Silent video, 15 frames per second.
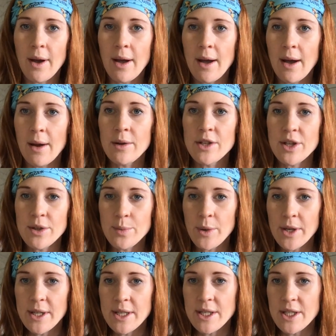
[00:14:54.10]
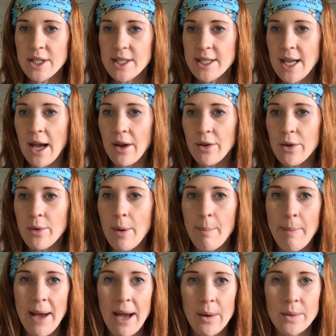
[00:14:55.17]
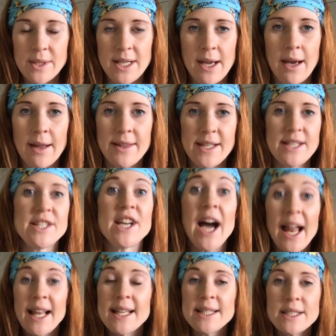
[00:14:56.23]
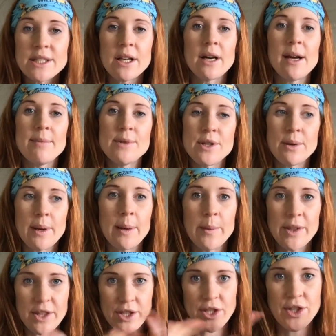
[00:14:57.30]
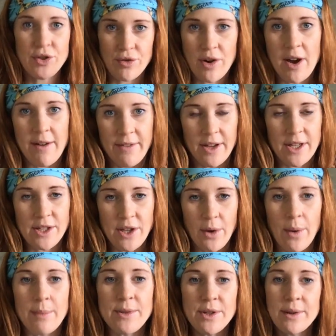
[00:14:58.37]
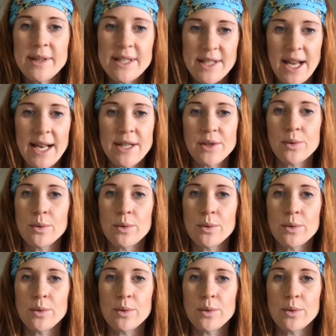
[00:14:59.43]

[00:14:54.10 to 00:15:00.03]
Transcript: I just want to just tell you about this challenge that I'm doing with Strava. So I'm doing this challenge